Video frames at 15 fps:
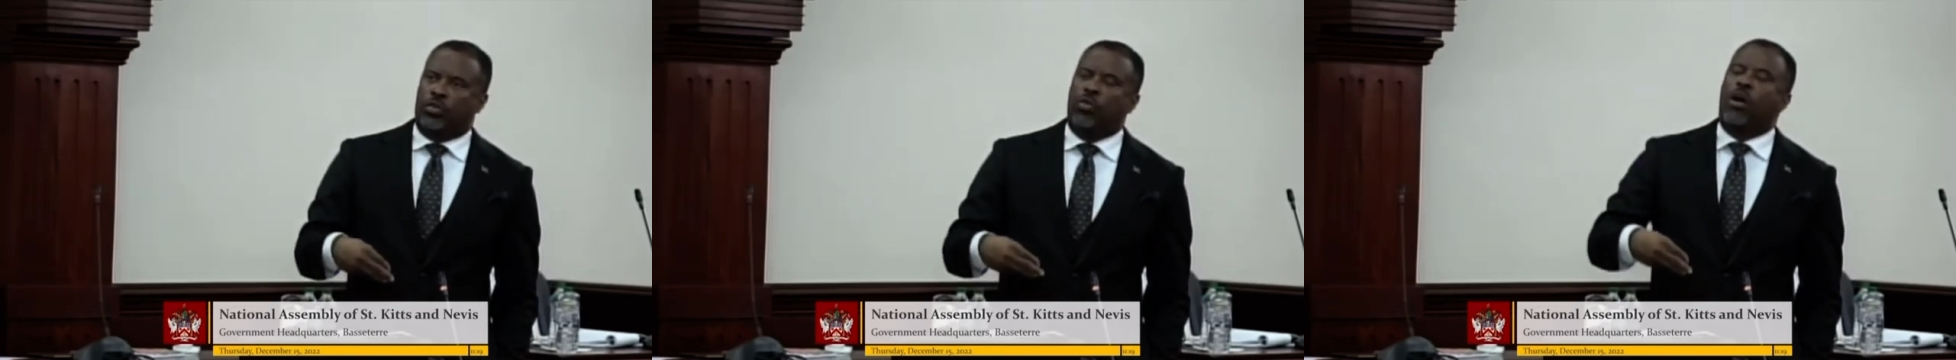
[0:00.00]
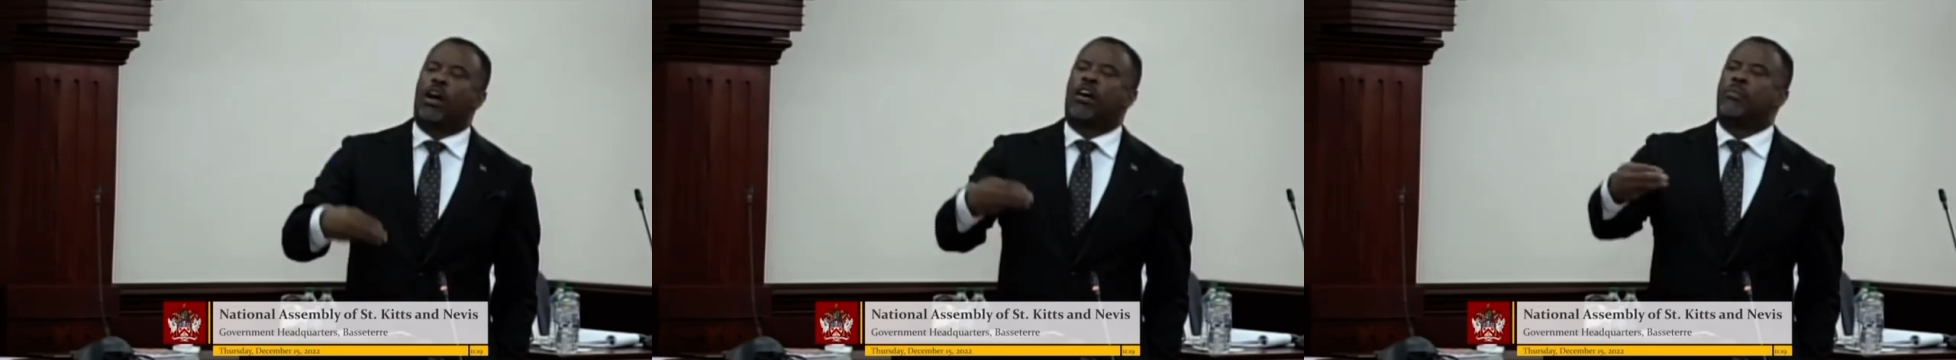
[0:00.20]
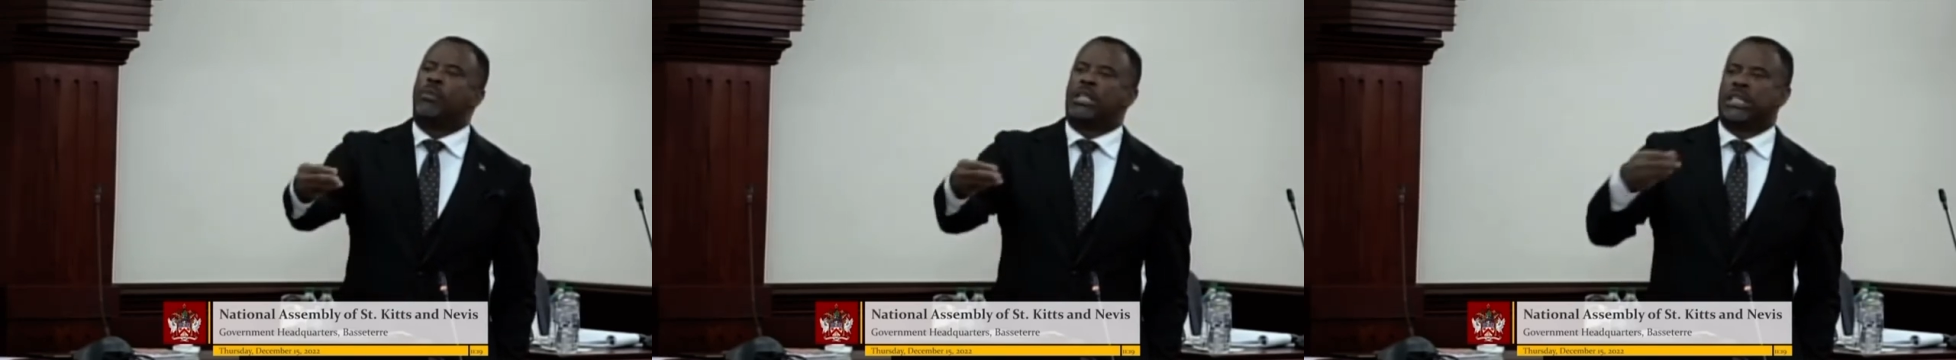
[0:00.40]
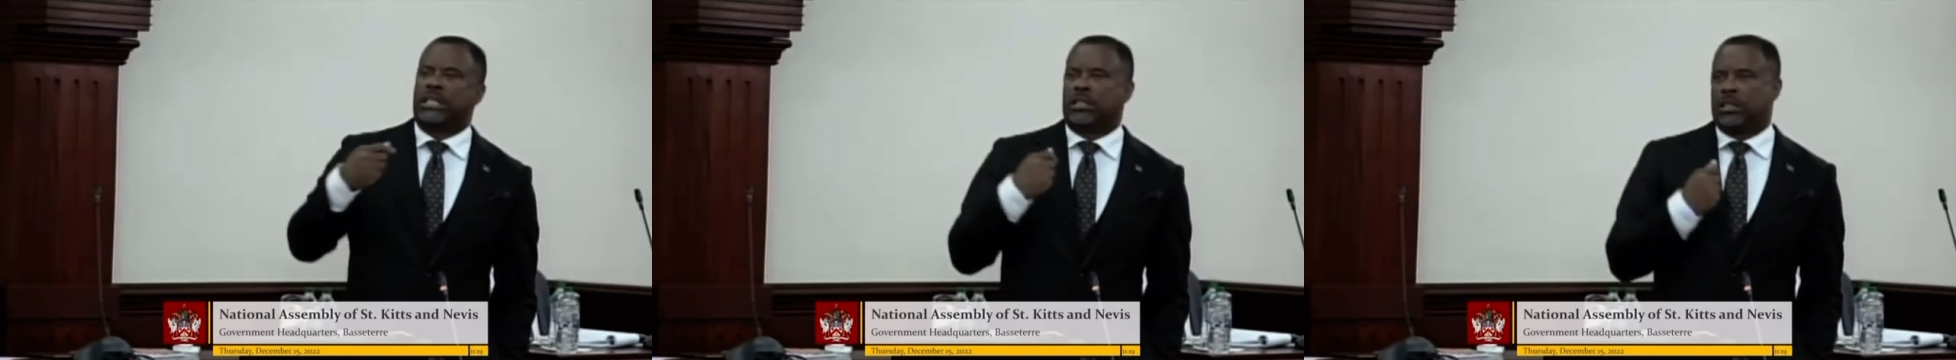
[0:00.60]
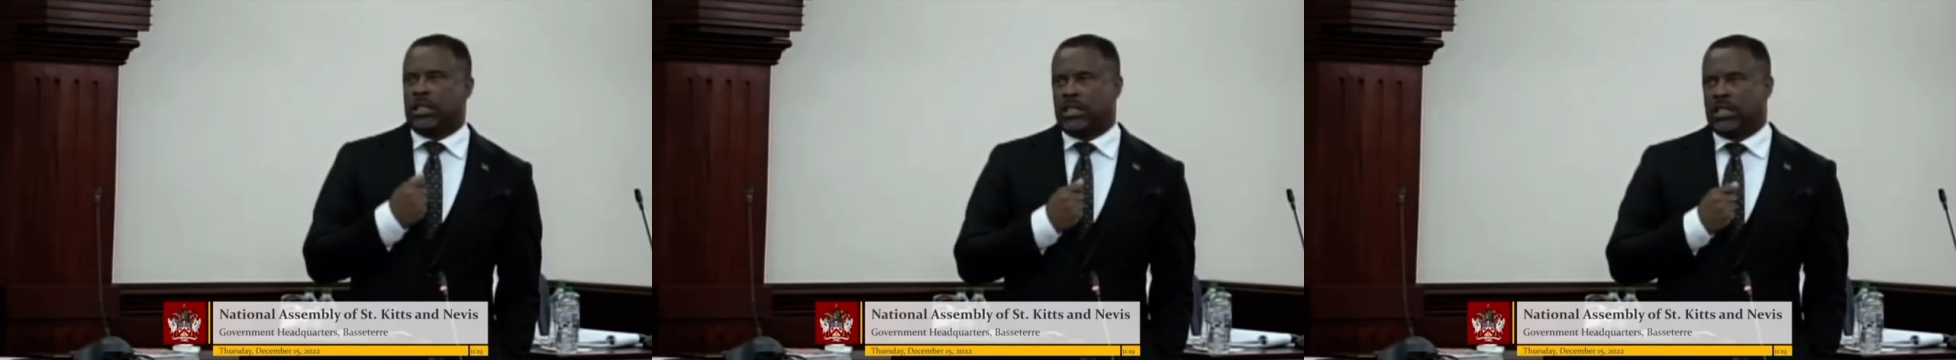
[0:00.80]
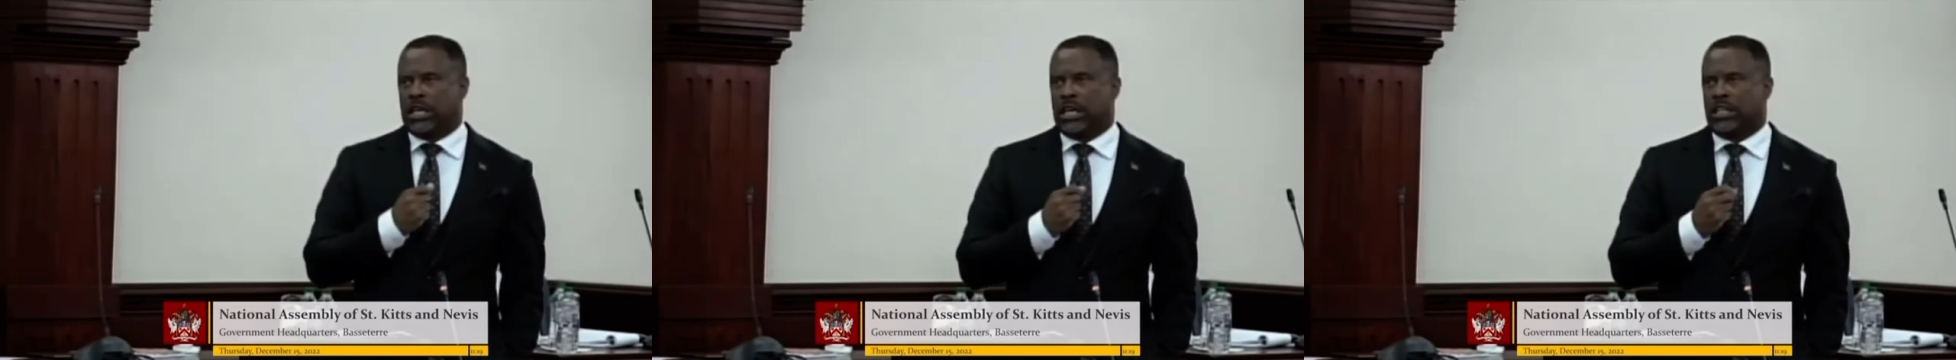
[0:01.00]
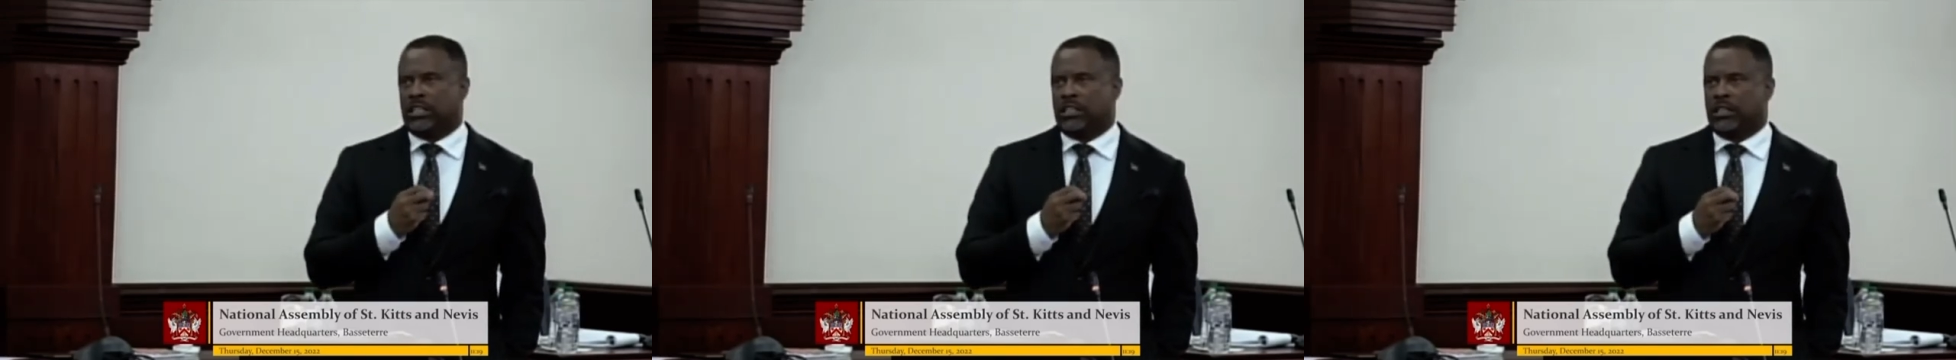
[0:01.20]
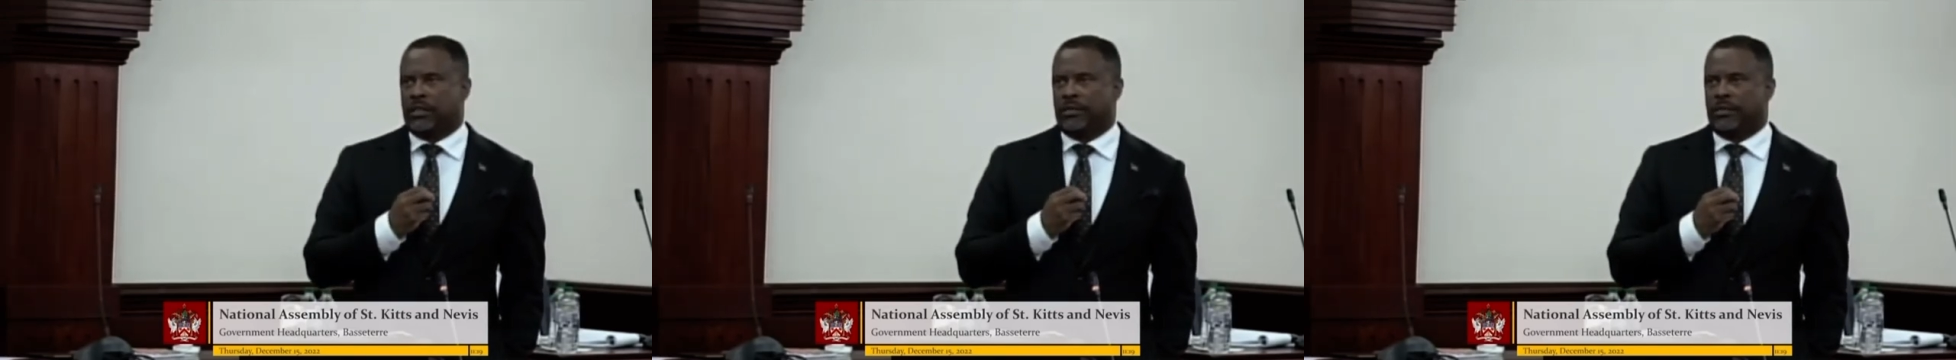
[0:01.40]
who are committed to the task.